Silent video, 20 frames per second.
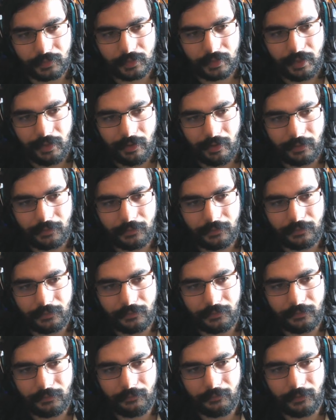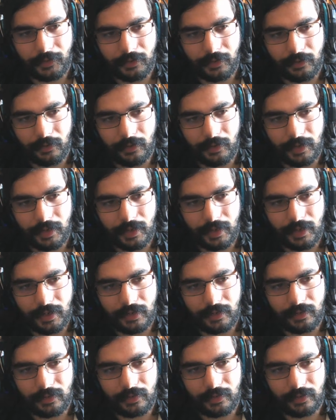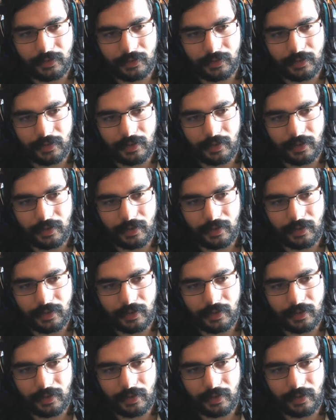you are father and... Uh,